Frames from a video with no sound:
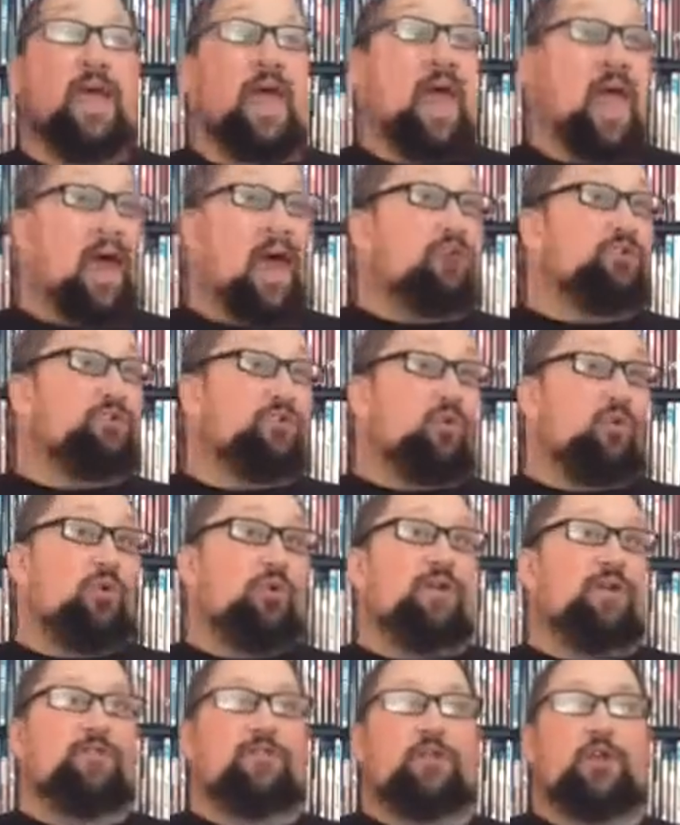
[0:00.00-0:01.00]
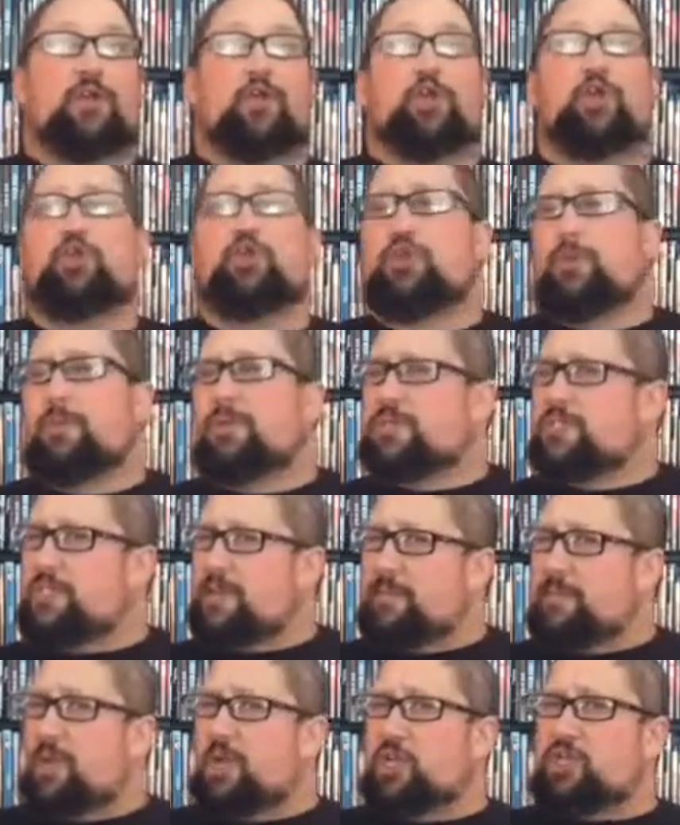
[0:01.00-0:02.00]
How's it going out there, YouTubers?
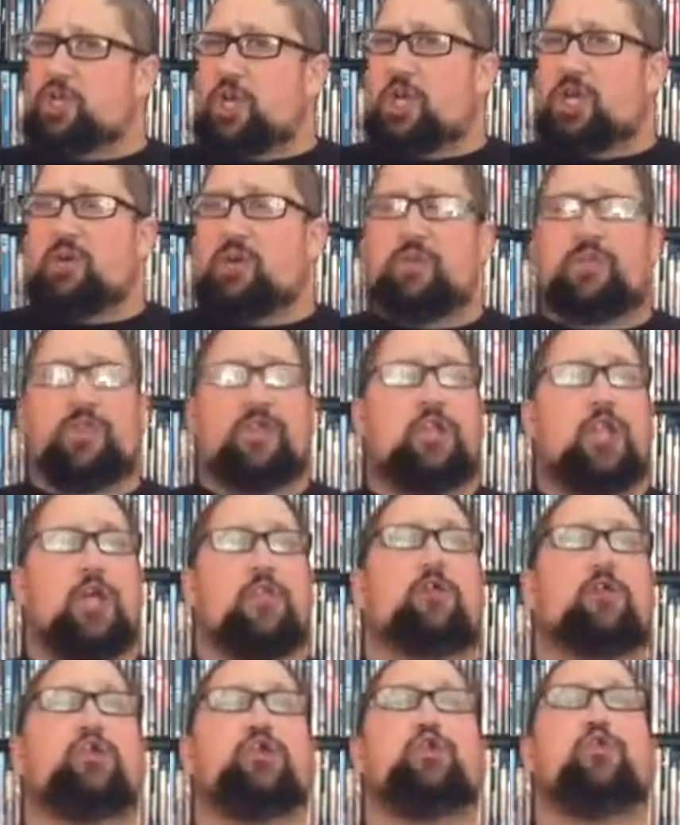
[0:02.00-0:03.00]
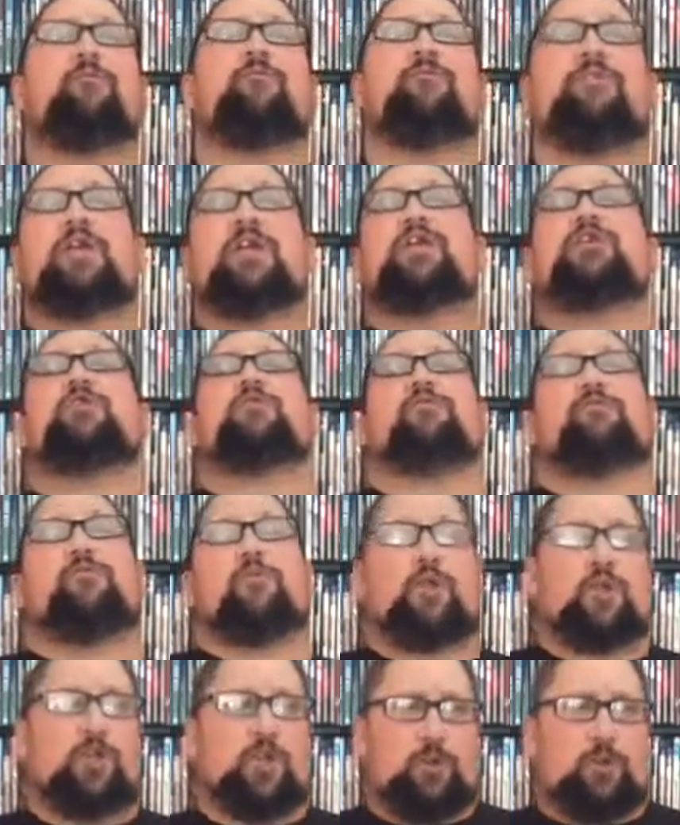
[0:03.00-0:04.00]
Cyberneticshark with another new video
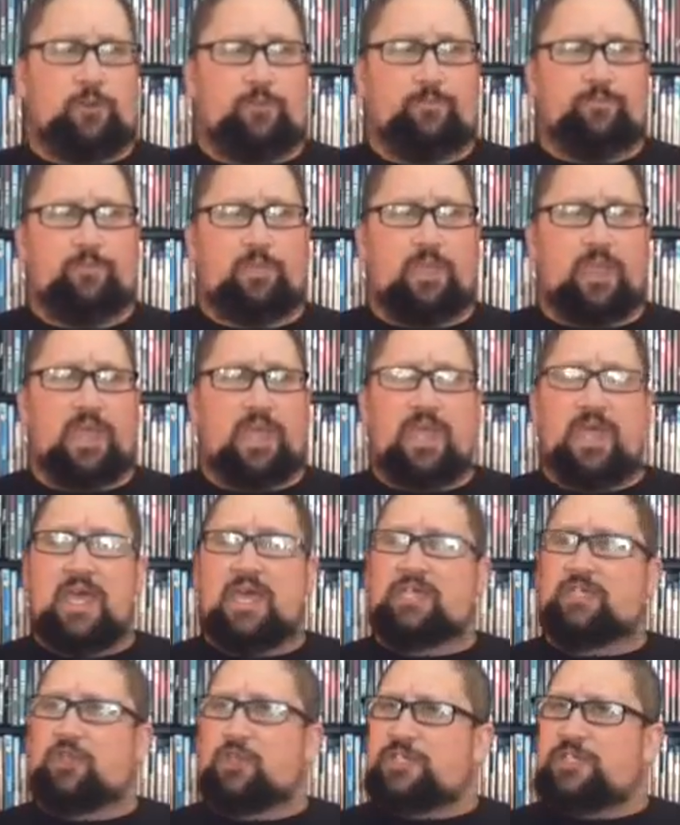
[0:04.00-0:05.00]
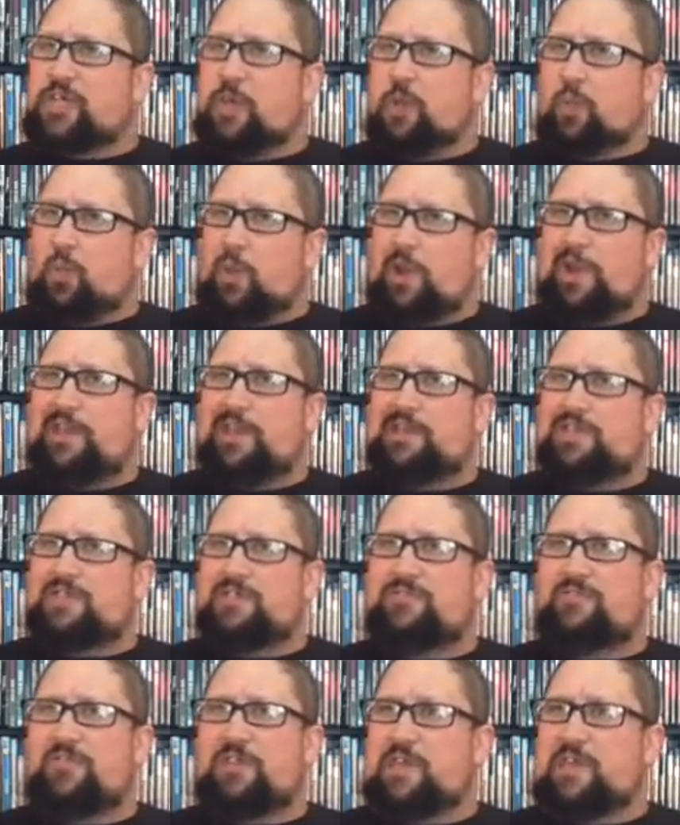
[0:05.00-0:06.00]
for you. So let's get right into
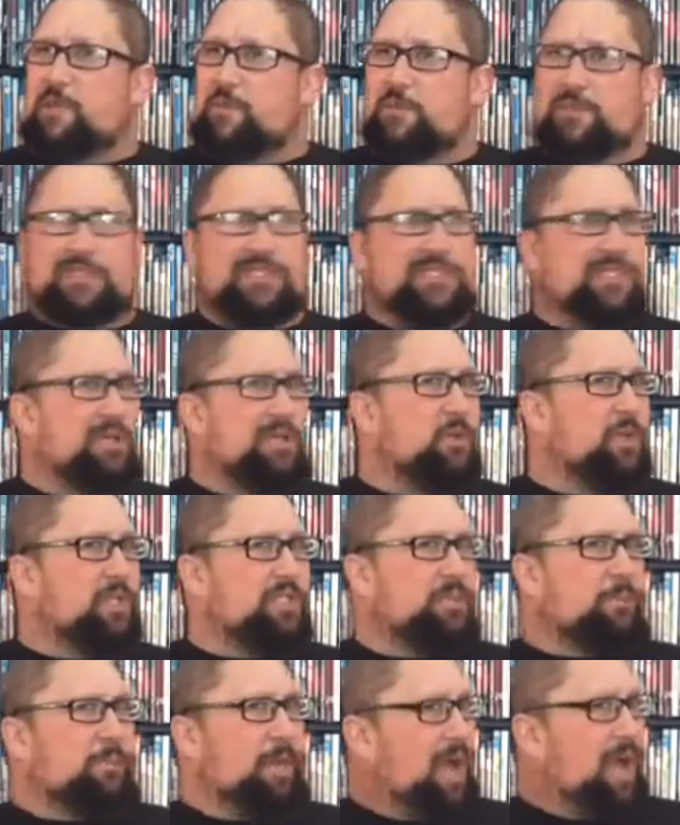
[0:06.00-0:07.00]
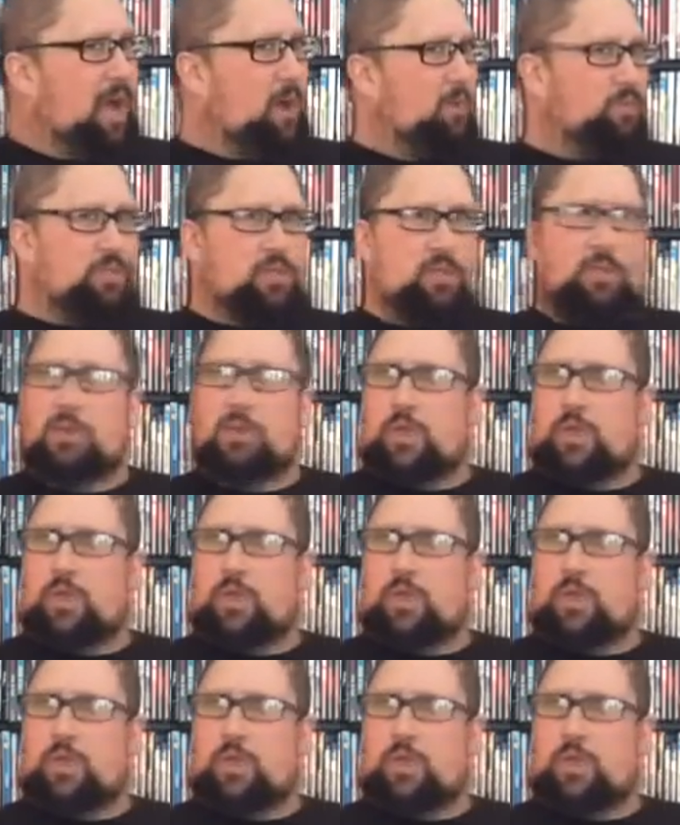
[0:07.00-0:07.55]
this video and see what it's about.